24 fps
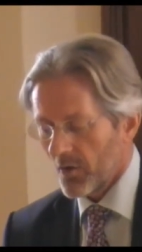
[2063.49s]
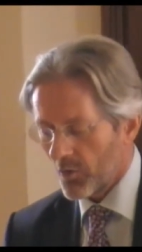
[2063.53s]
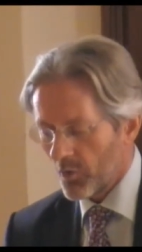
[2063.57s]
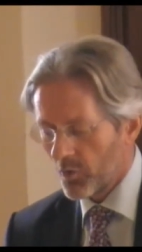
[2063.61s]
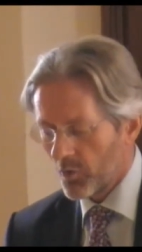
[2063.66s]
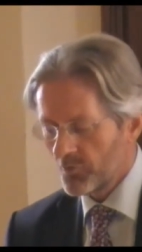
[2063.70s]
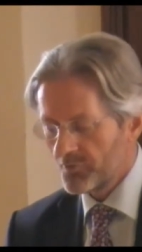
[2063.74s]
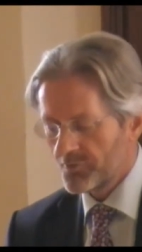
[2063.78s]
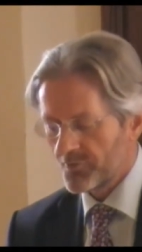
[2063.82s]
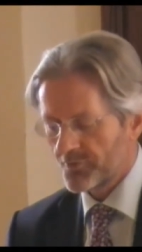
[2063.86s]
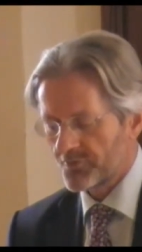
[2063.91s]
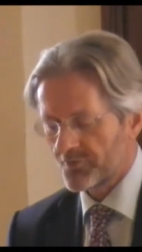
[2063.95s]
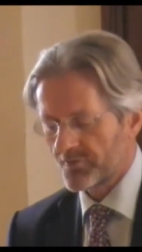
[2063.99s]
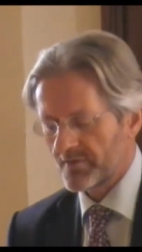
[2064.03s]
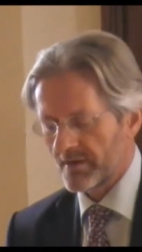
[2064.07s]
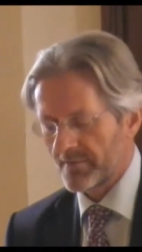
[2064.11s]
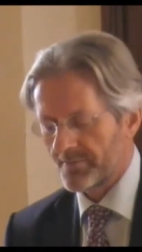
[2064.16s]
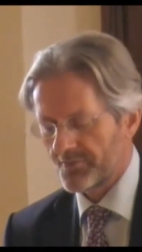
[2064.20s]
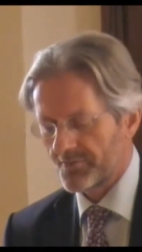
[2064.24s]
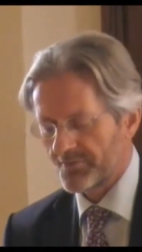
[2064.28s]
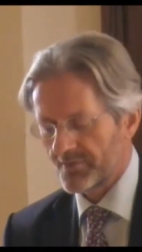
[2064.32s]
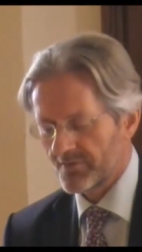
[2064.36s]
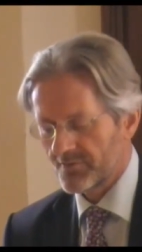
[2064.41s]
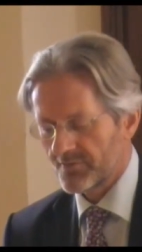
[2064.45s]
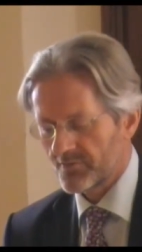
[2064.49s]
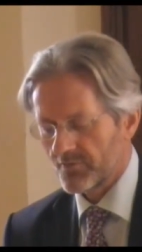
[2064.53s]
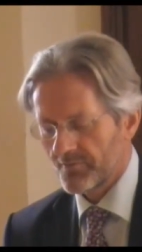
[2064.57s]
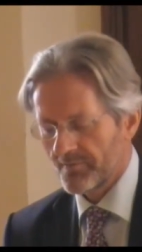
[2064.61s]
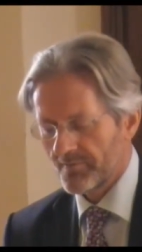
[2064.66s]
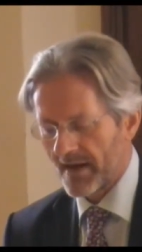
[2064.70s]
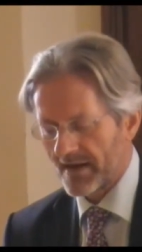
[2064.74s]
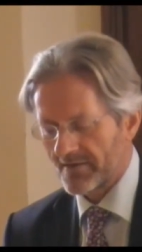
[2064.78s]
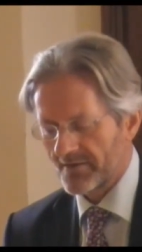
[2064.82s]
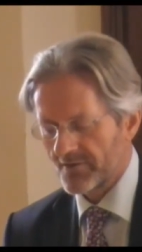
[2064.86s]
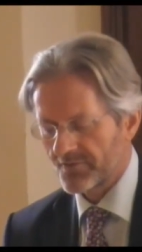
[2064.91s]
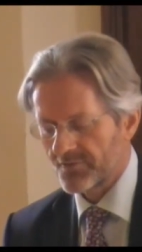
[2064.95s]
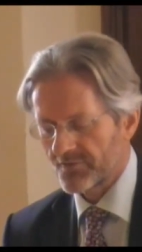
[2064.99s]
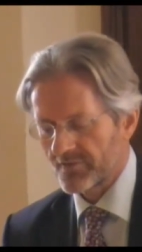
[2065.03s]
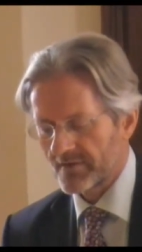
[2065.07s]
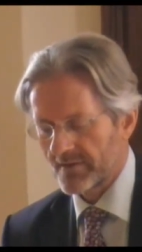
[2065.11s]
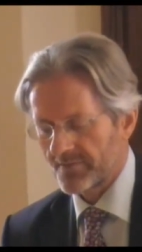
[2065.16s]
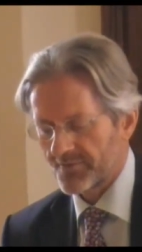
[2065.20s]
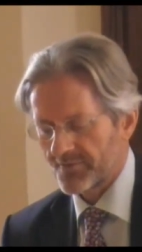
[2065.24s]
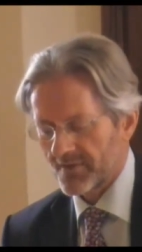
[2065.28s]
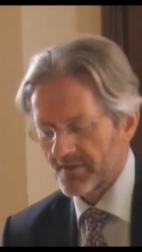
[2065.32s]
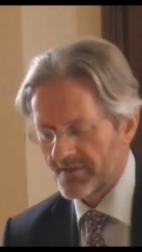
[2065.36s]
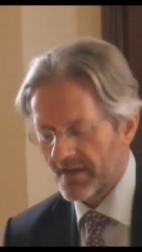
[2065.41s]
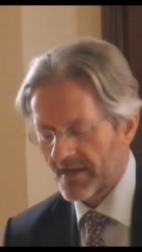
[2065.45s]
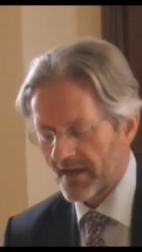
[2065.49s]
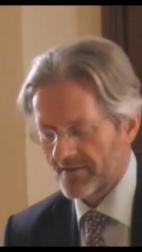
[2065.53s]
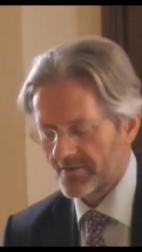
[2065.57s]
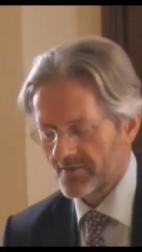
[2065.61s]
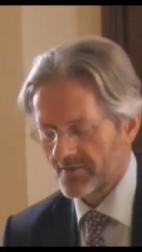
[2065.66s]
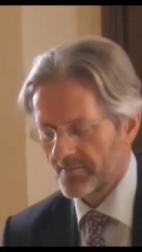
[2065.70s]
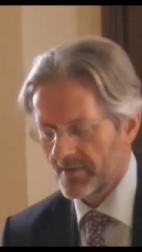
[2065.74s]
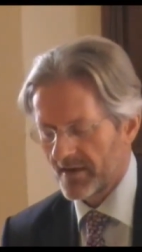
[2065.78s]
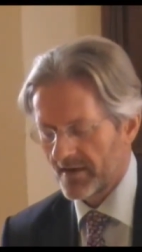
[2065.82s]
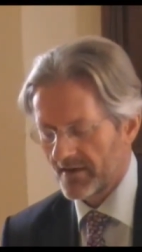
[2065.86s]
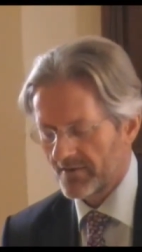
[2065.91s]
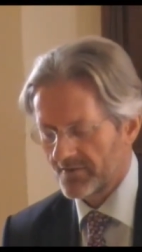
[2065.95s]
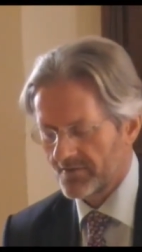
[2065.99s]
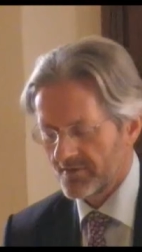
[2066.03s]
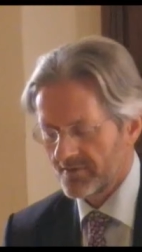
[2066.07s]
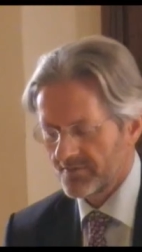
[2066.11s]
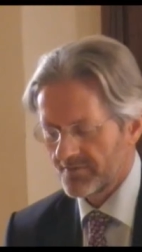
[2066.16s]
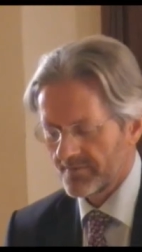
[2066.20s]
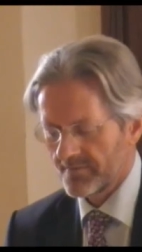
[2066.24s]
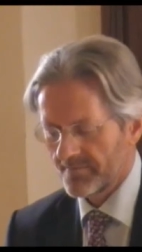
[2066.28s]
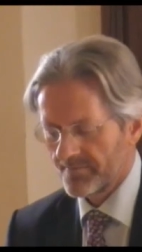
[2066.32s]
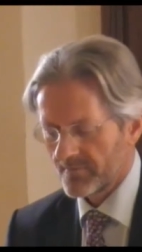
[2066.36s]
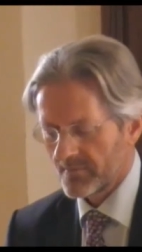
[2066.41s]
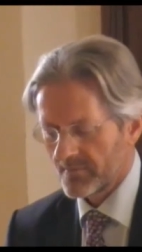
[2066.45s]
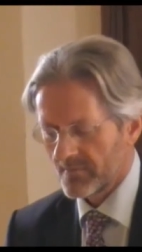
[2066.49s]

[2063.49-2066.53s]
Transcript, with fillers: All descriptions of manuscripts and databases